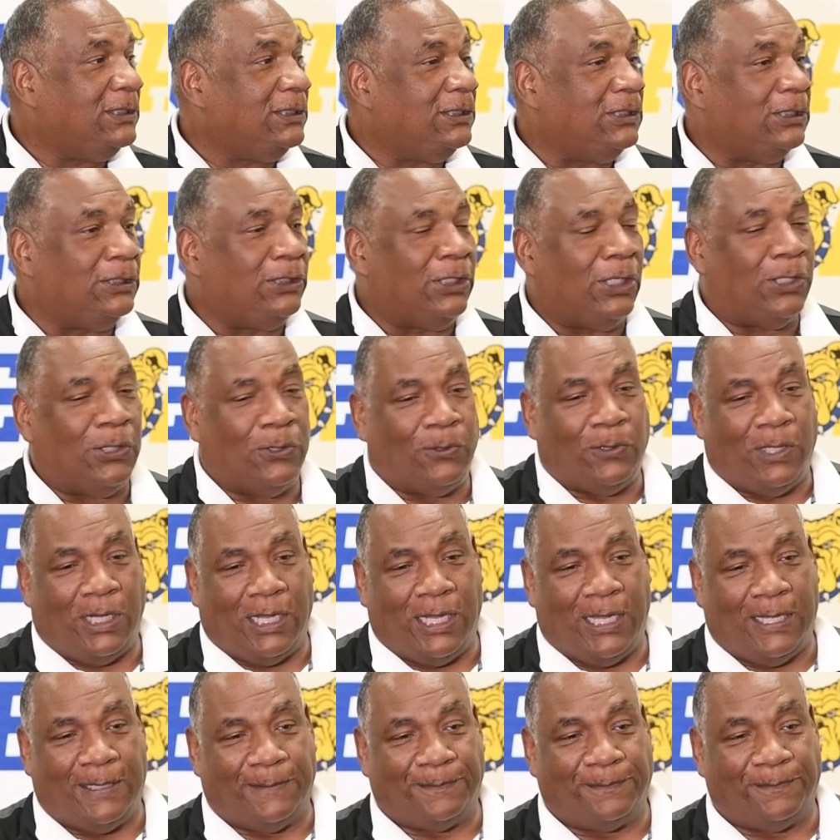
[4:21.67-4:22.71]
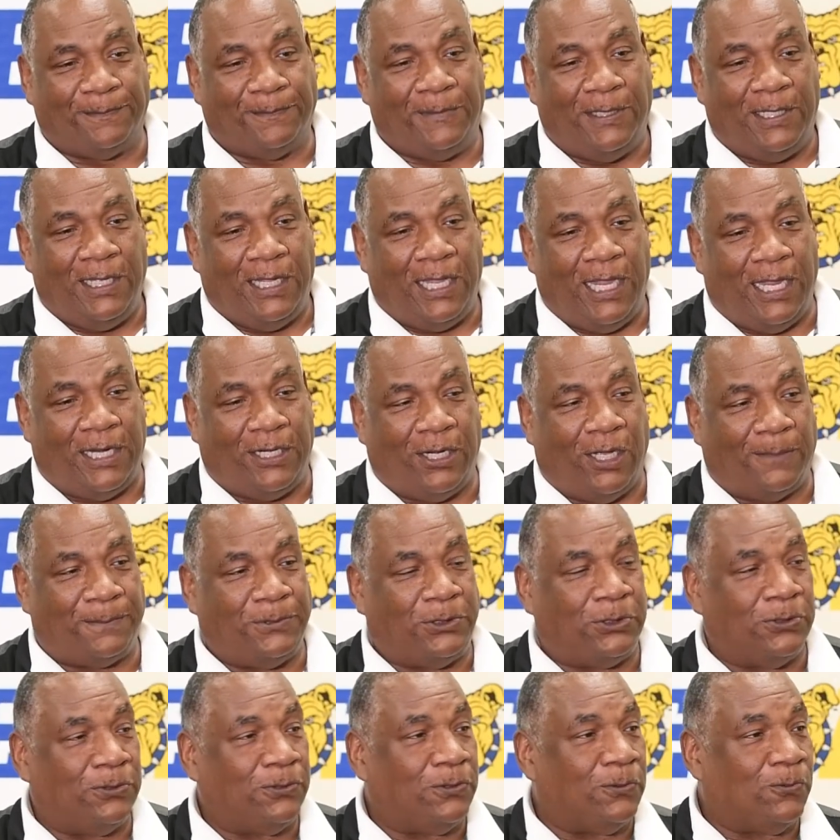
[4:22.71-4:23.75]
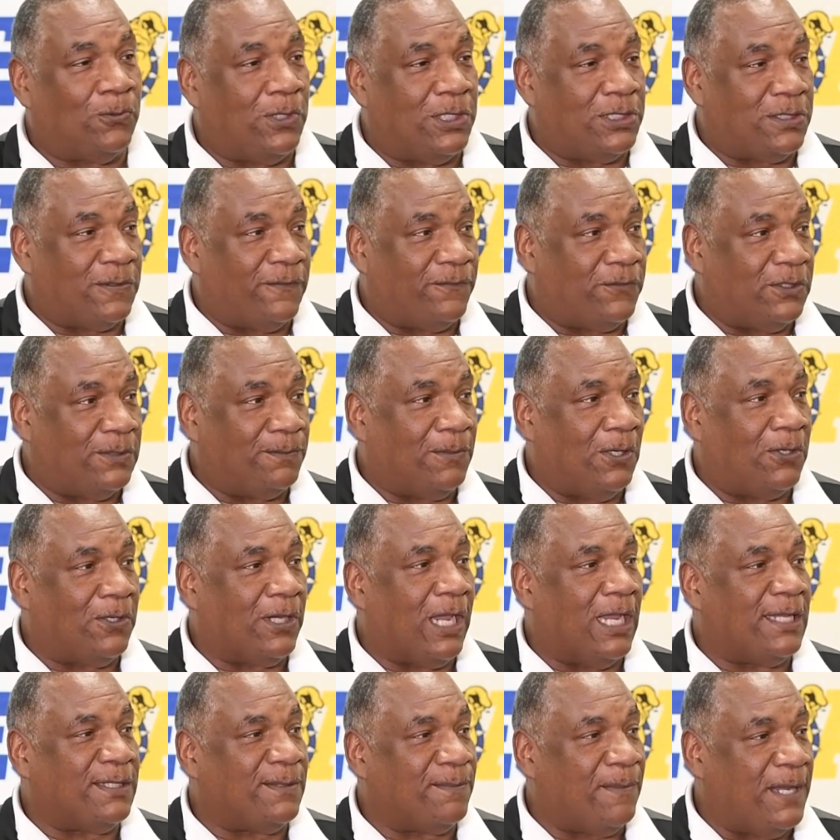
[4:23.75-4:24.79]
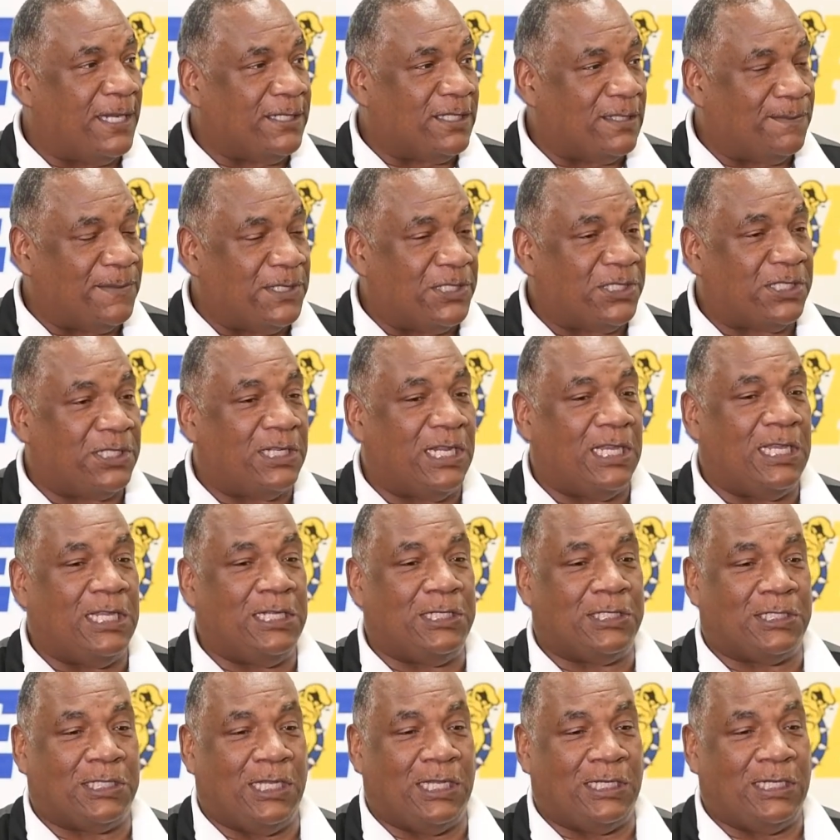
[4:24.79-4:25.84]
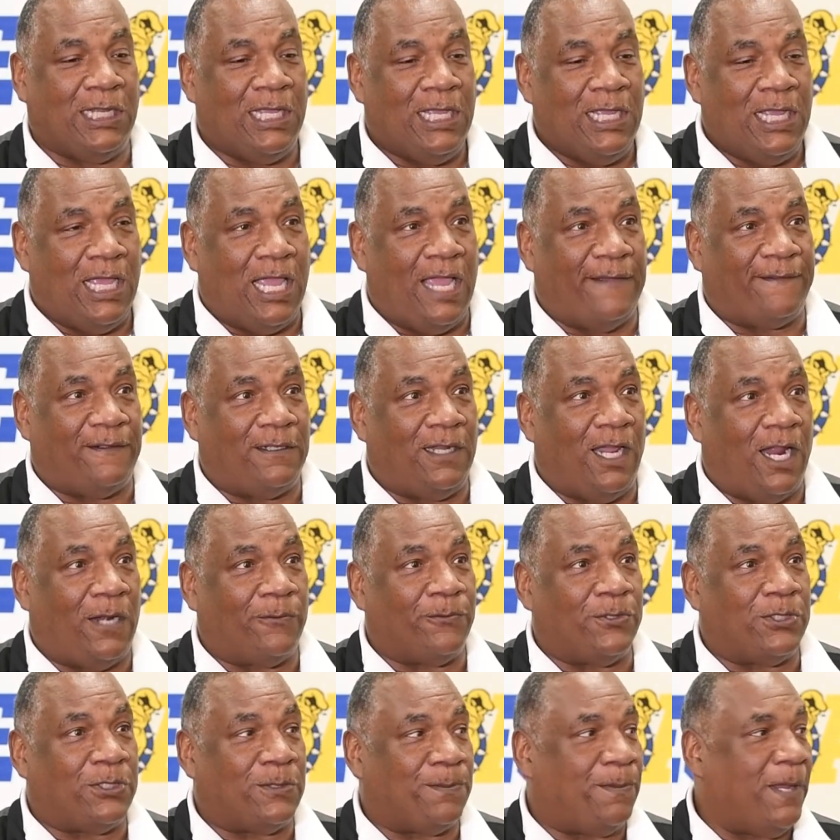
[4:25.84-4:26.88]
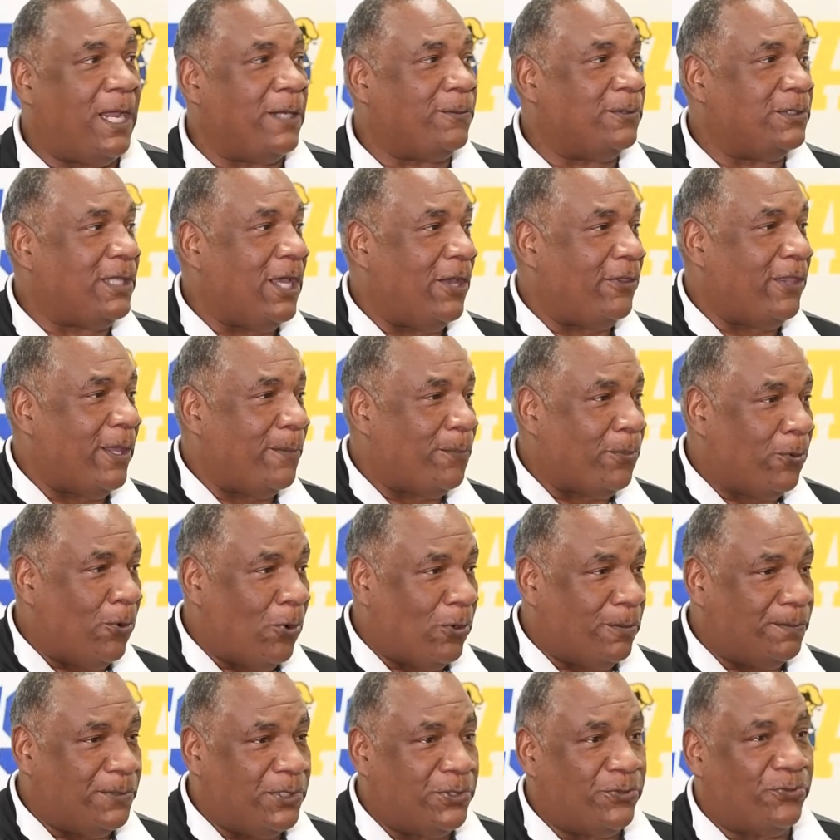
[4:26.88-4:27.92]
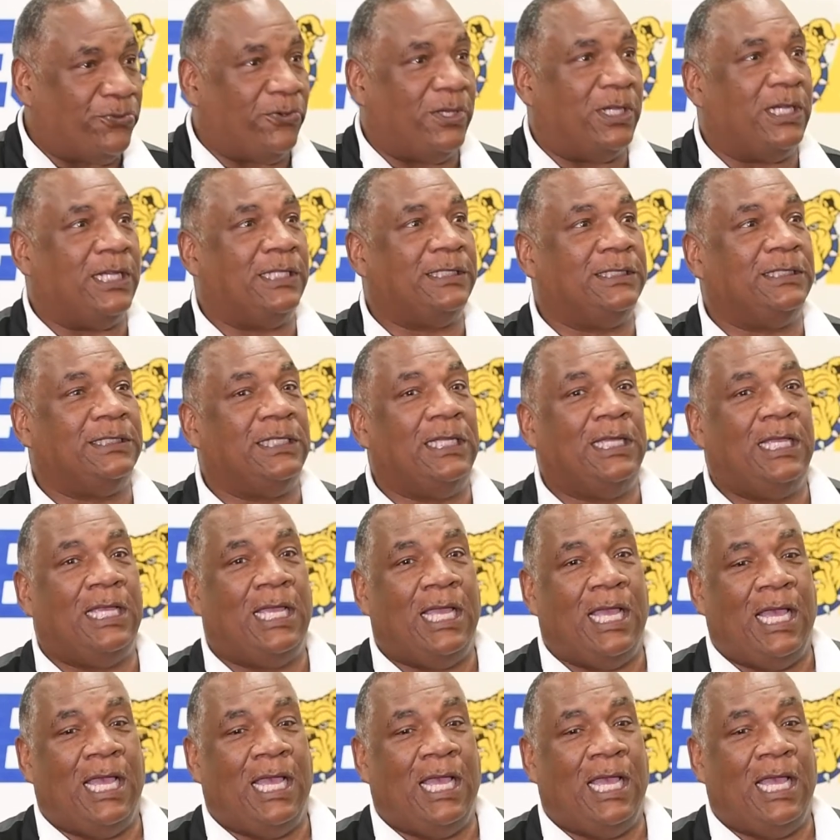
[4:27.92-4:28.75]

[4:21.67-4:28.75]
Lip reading: Had an opportunity to win some football games, made some mistakes, and I have a lot of respect with how that program is run.